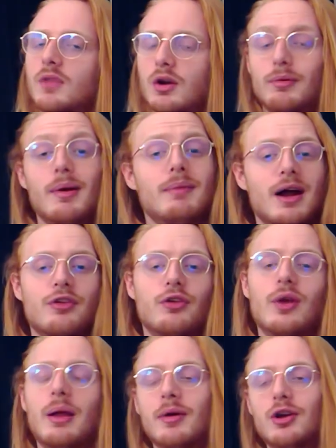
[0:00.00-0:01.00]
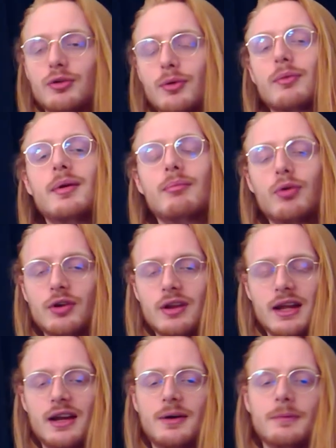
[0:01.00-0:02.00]
Remember how to do that because it will be important
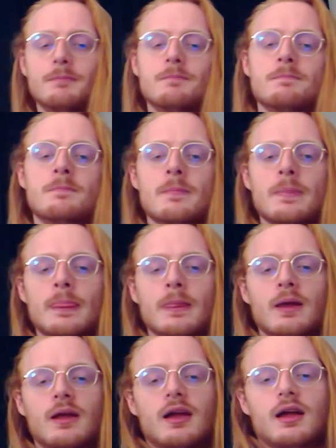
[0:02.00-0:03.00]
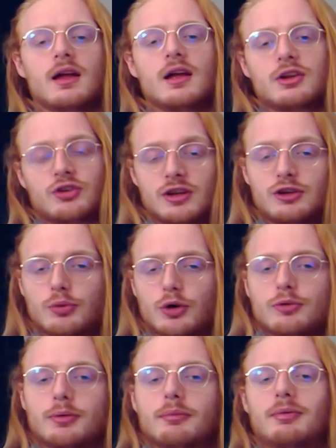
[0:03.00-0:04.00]
later. So these words
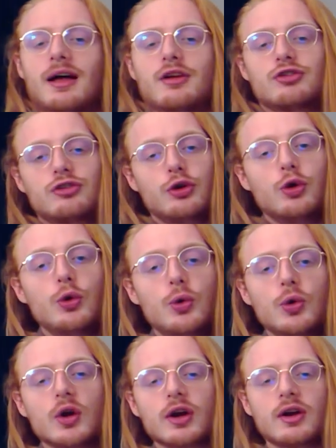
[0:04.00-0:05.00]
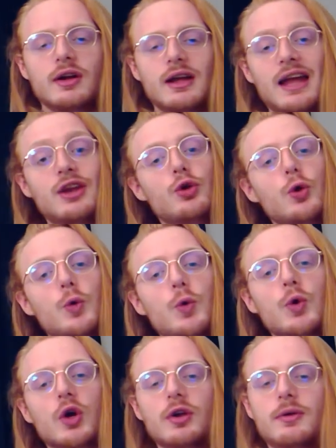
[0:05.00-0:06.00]
will be pronounced huur and
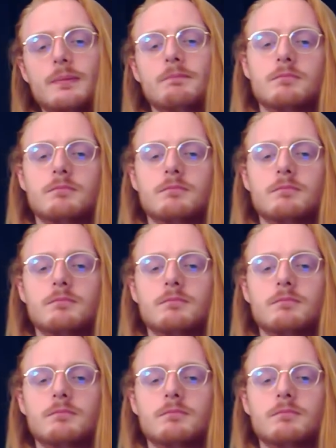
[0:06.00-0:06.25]
huren.